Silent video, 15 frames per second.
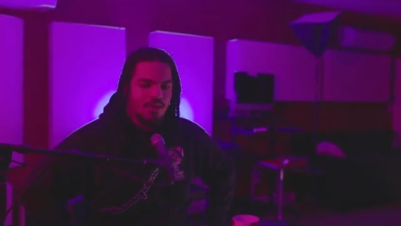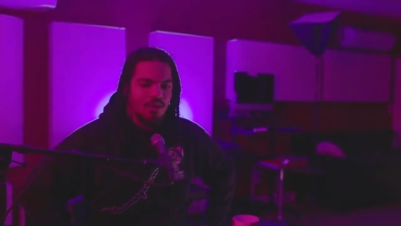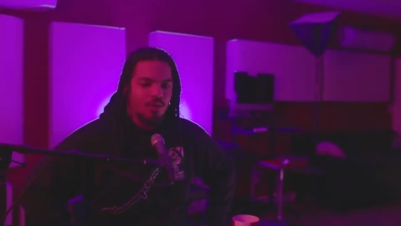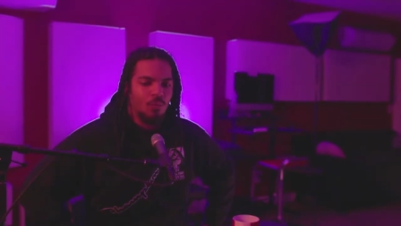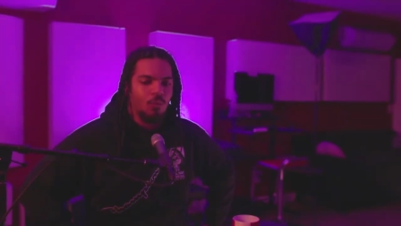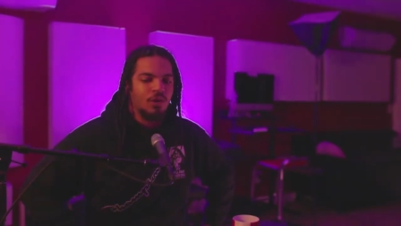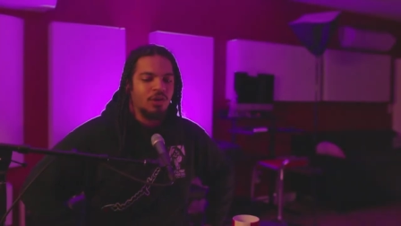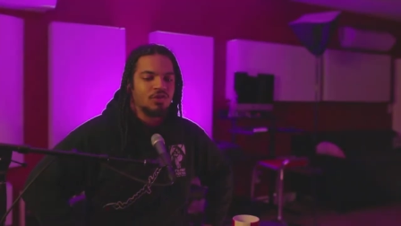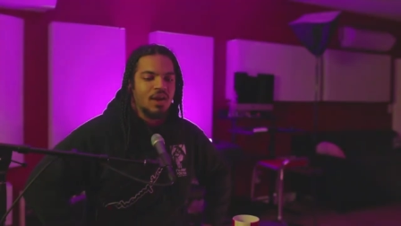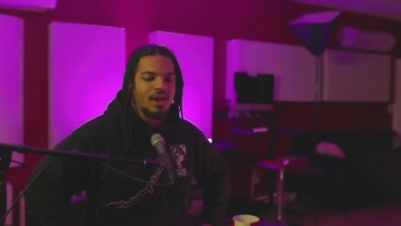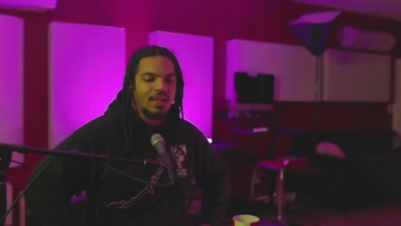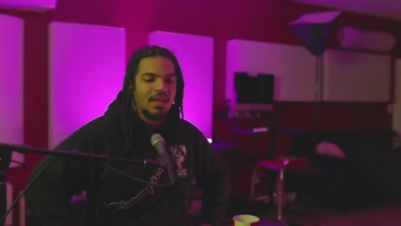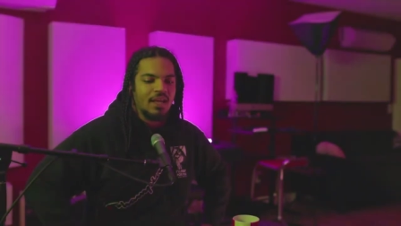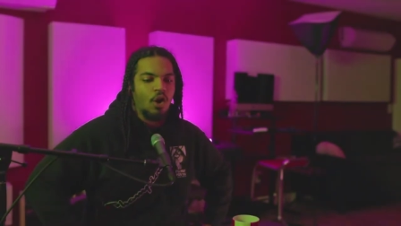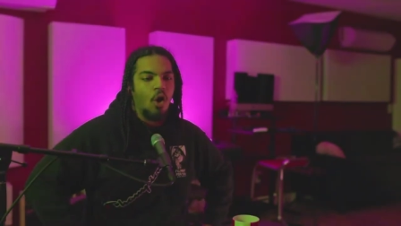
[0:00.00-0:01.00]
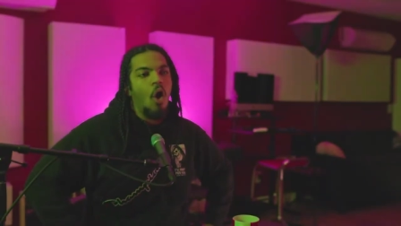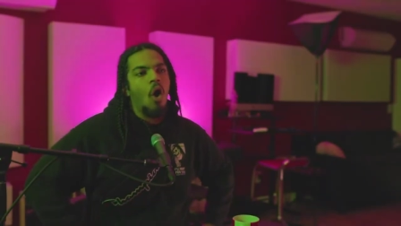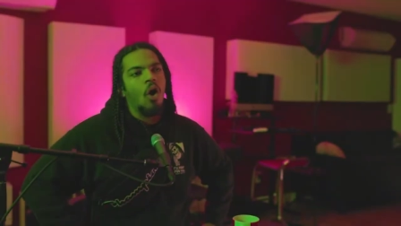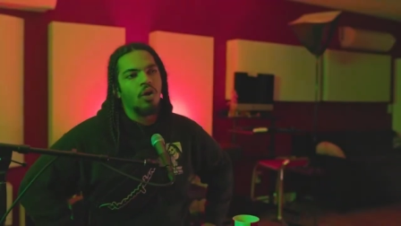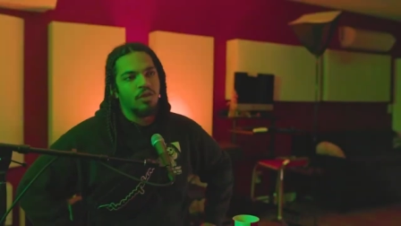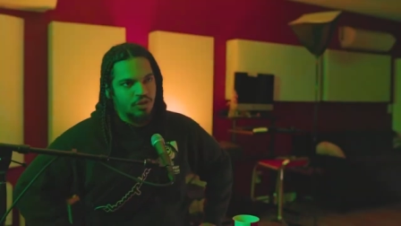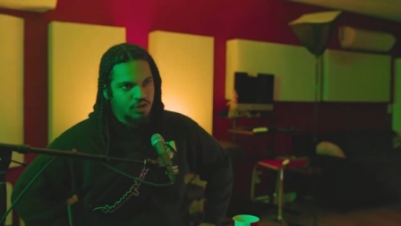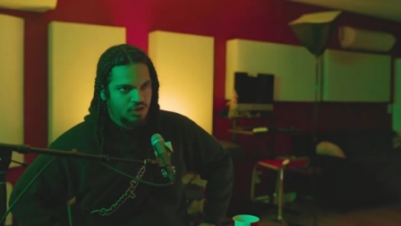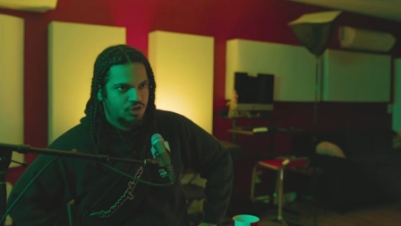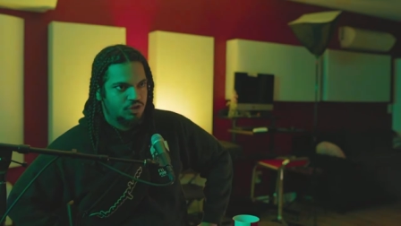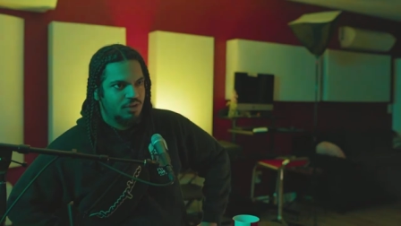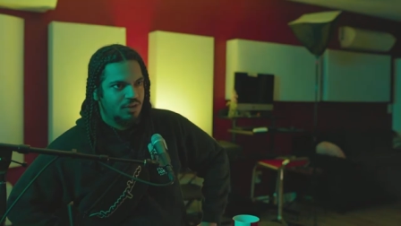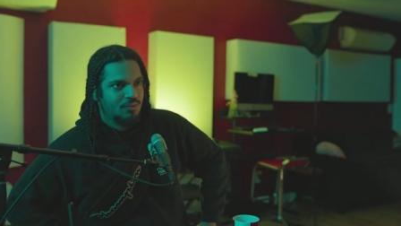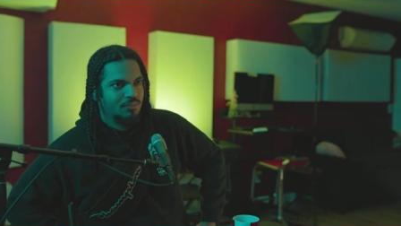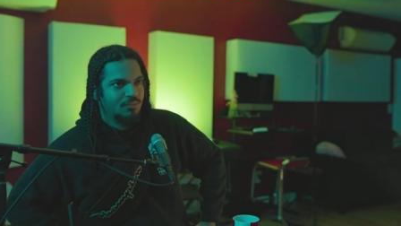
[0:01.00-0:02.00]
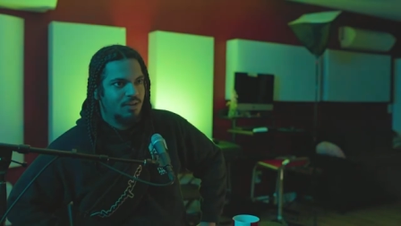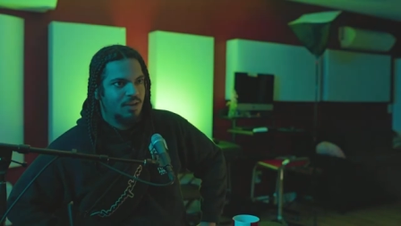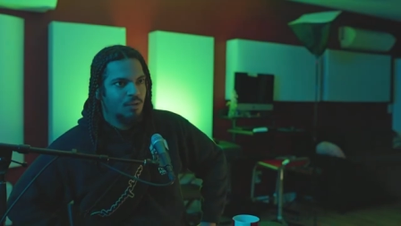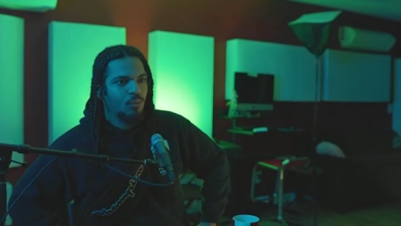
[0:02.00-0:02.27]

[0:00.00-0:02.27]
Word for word: we're trying to get on the strip. Yeah.